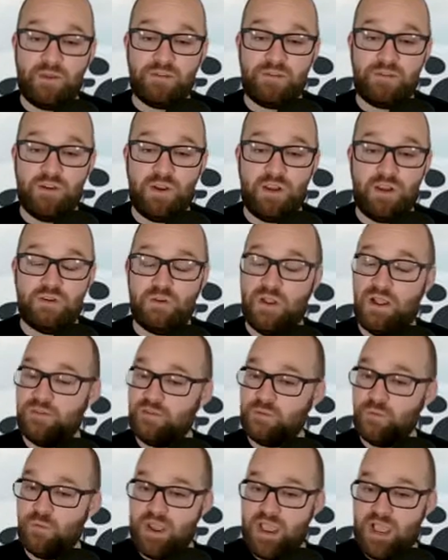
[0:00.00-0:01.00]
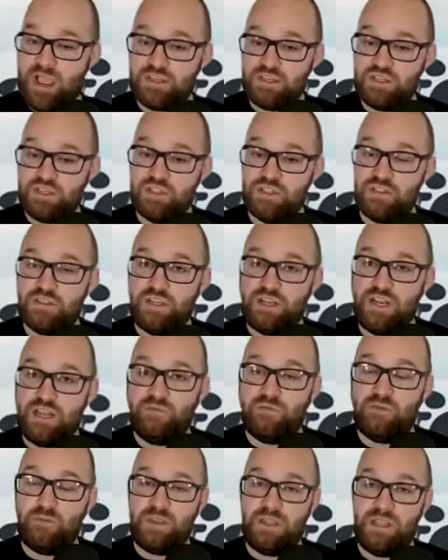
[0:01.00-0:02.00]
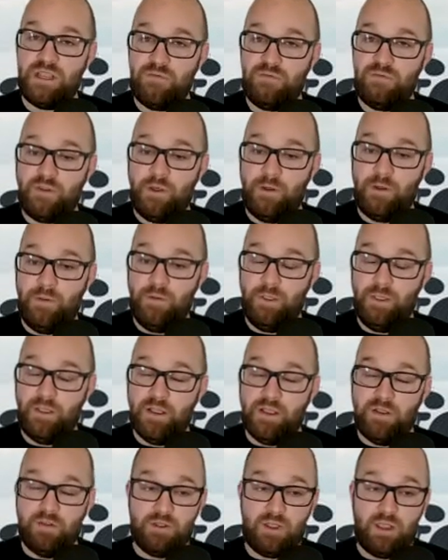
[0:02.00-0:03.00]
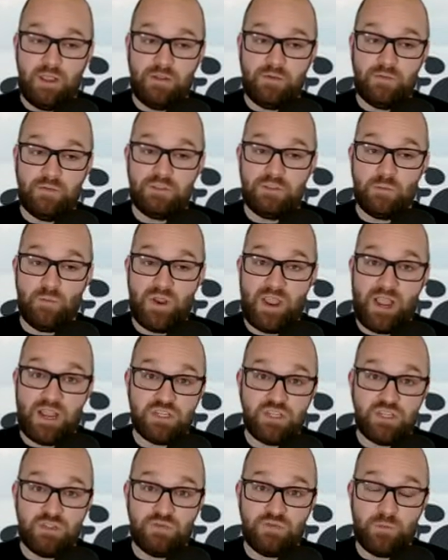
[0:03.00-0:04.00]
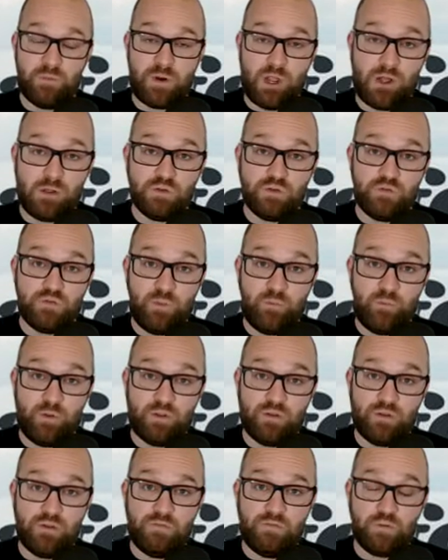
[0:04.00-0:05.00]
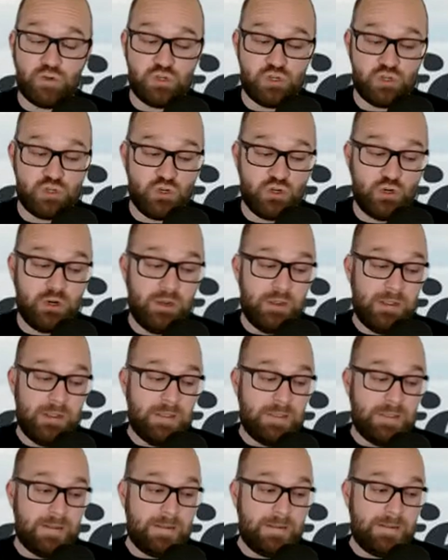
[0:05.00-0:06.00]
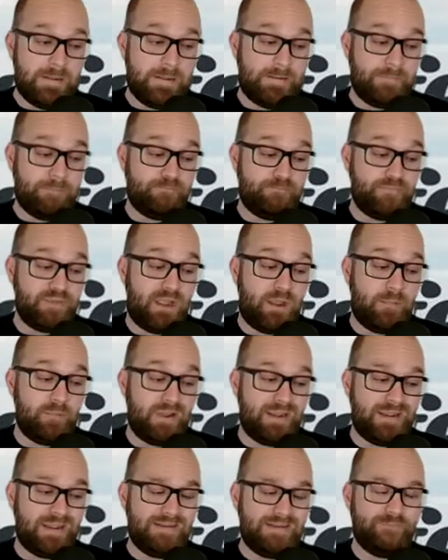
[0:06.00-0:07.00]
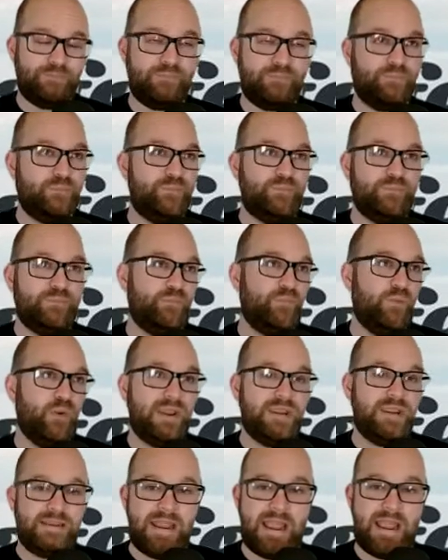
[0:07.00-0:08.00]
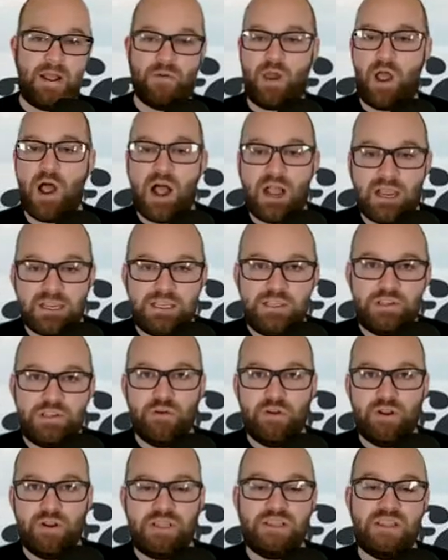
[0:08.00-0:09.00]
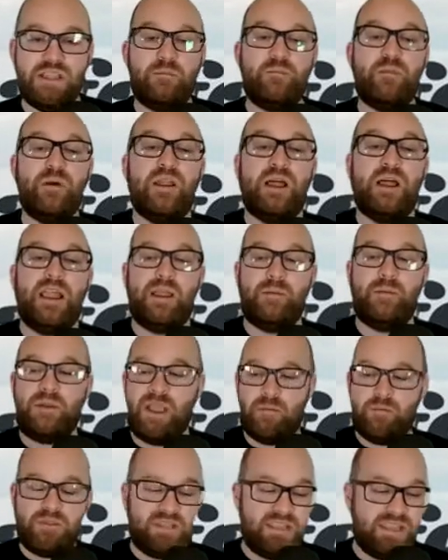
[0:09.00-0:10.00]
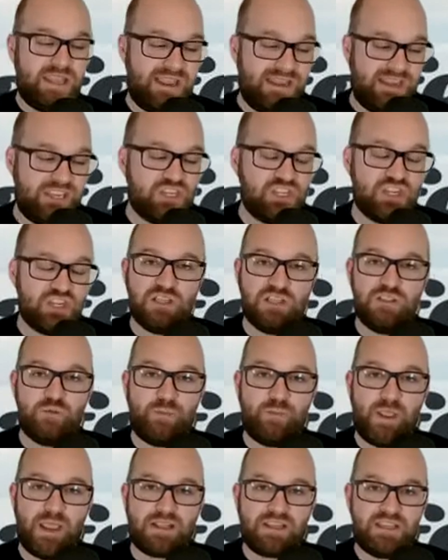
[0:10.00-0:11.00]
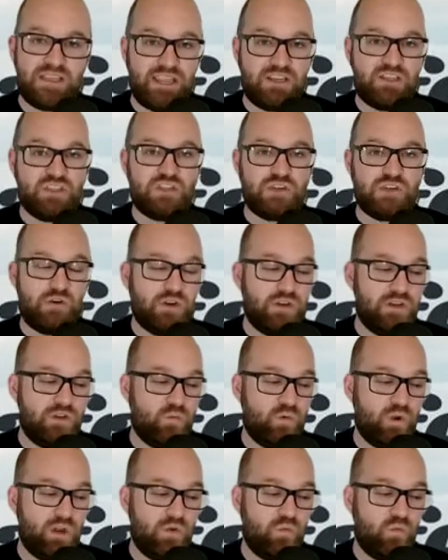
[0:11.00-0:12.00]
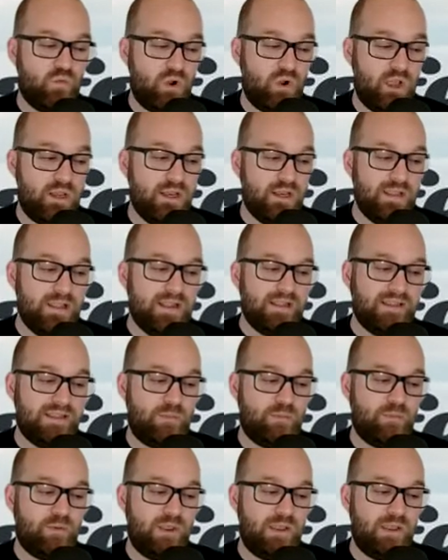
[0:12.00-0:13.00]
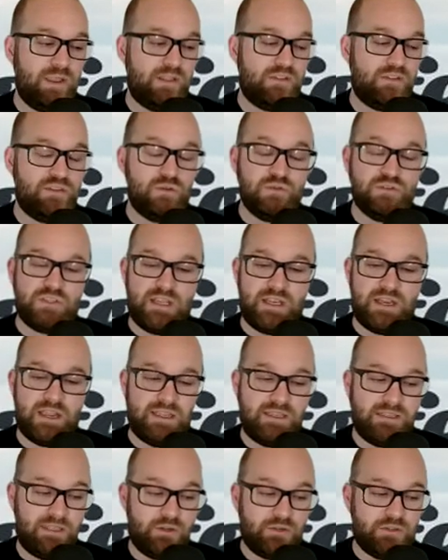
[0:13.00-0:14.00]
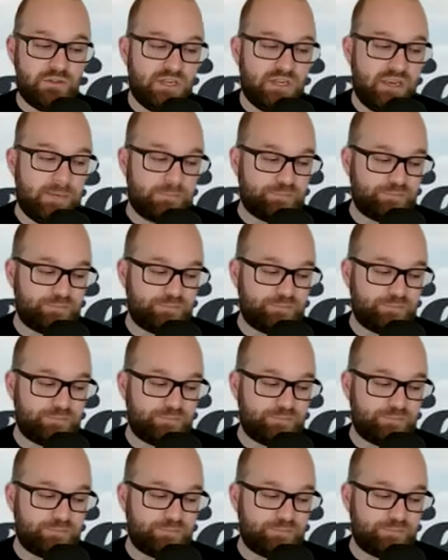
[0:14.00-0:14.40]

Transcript: here, I do have some reactions today from the NFL, some reactions from college football for sure. I'm not going to break down hockey or anything, but I am happy the NHL is back. Kings started 1-1. They play Tuesday night later tonight.